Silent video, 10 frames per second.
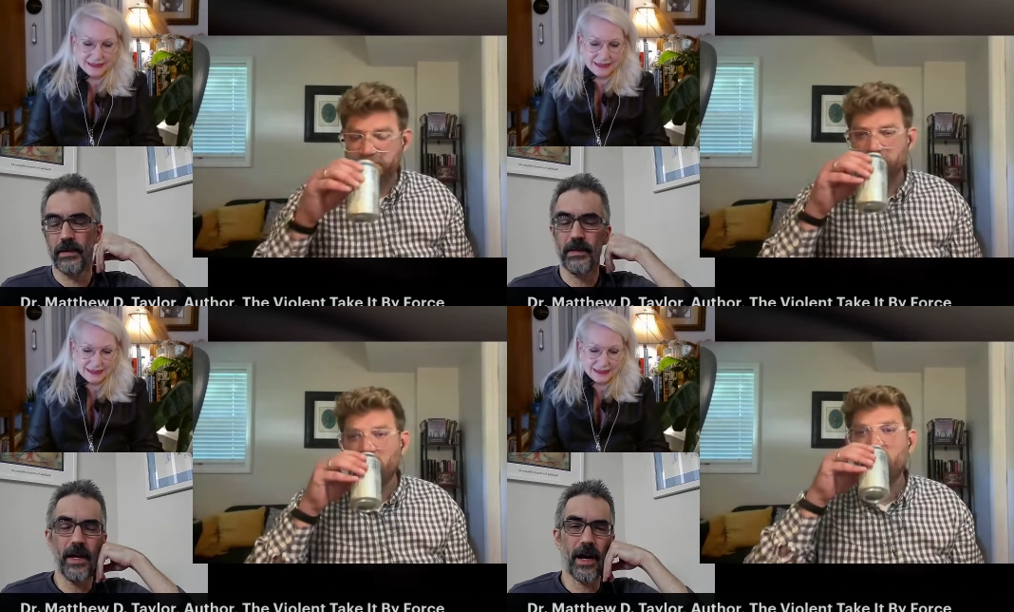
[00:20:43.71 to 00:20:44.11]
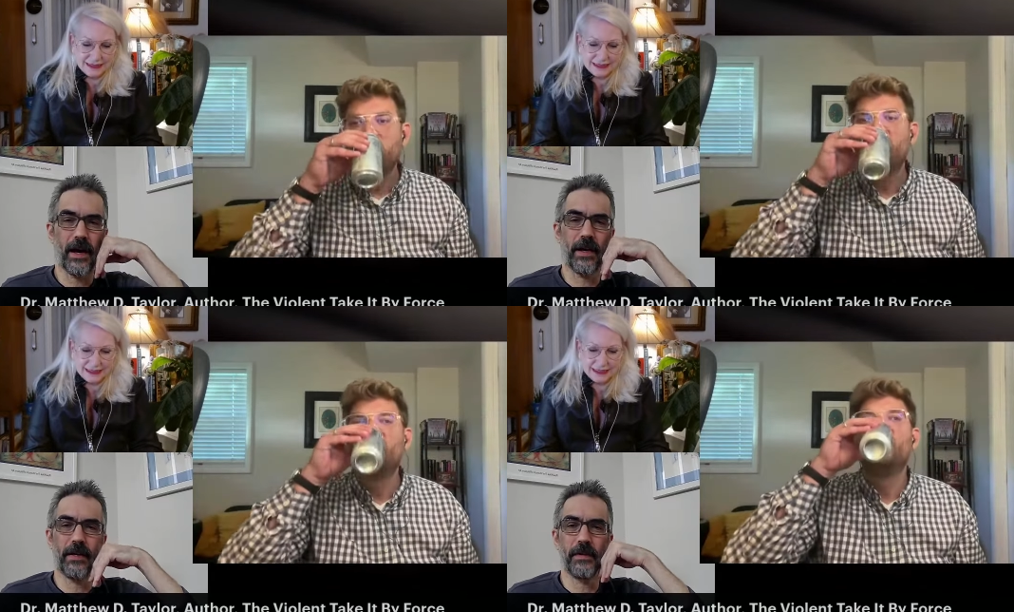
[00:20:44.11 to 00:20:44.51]
Speaker 1: yeah
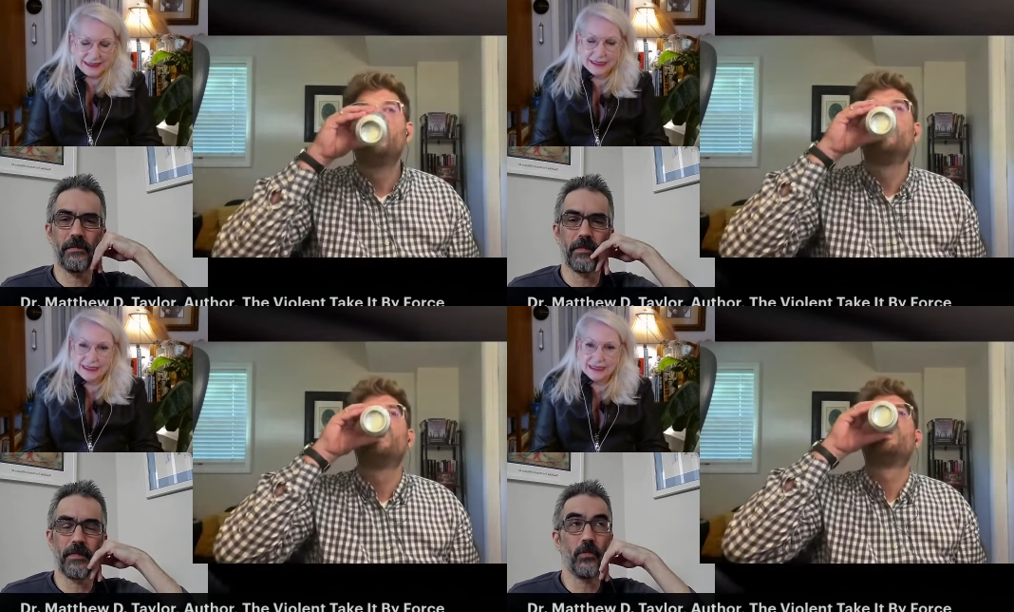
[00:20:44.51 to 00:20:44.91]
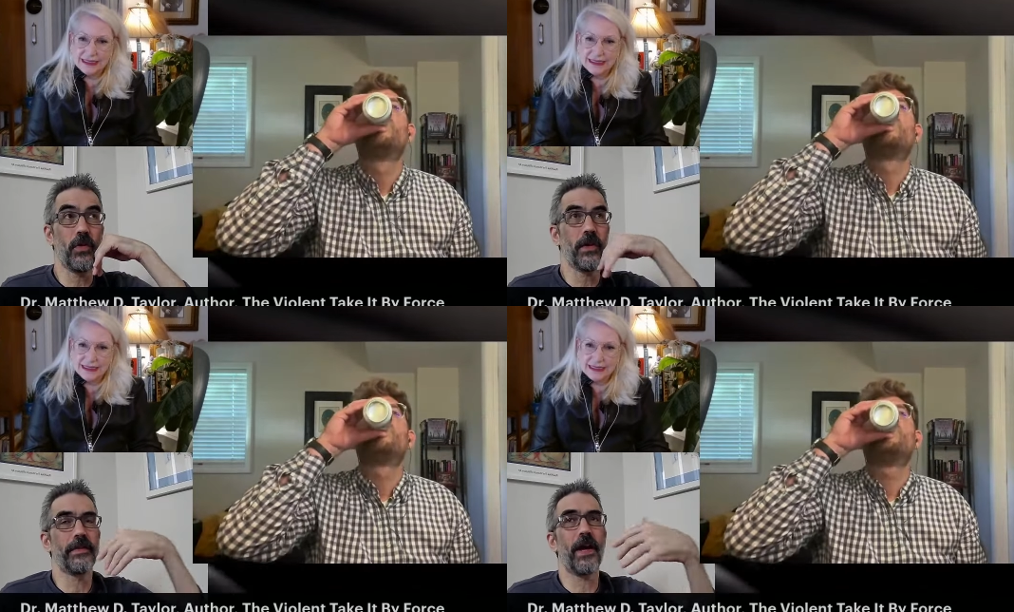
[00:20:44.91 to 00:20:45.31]
um,
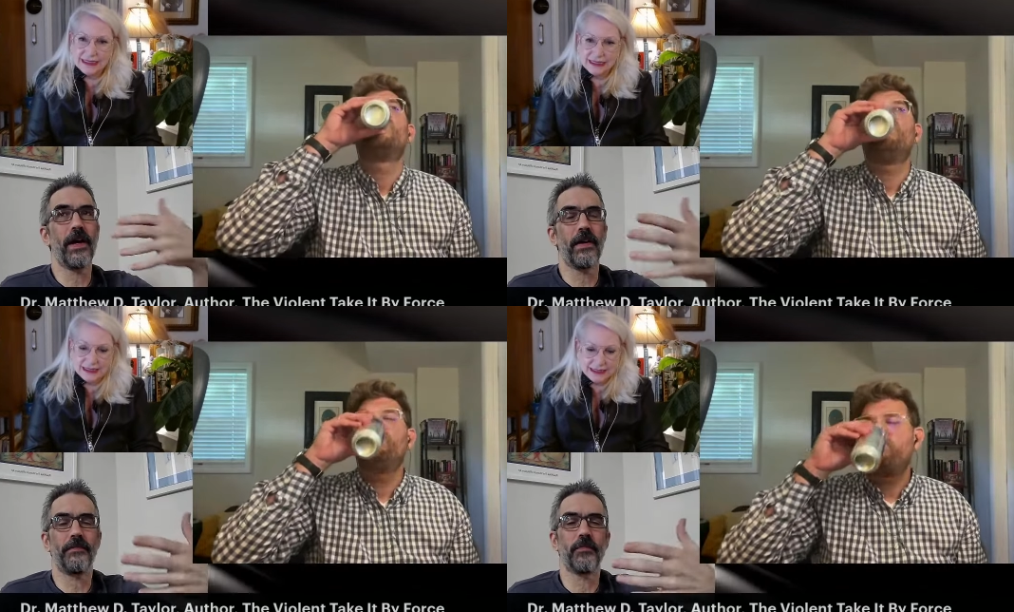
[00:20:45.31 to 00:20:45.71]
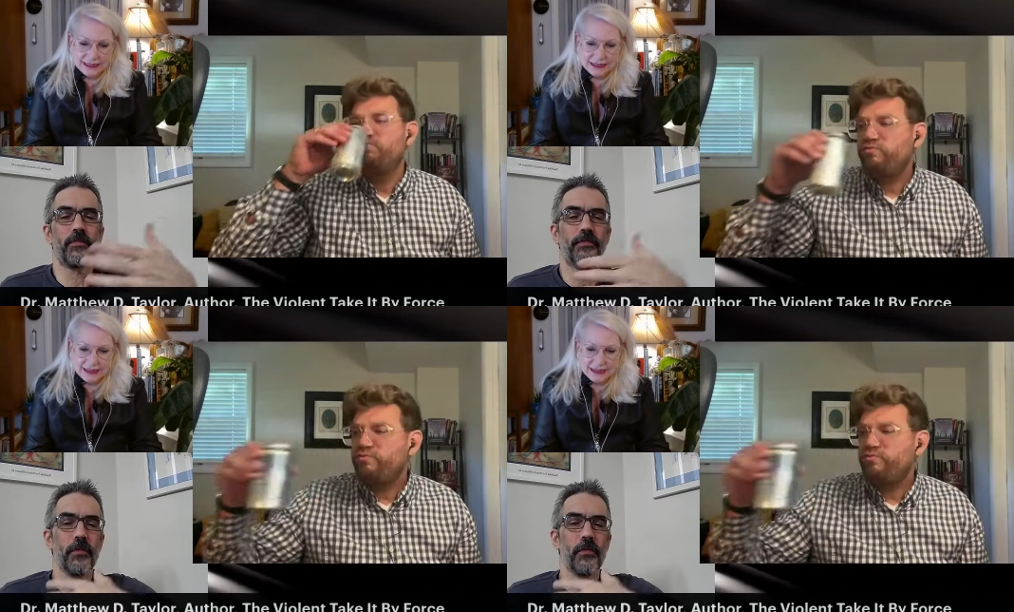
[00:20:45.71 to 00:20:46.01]
well I, for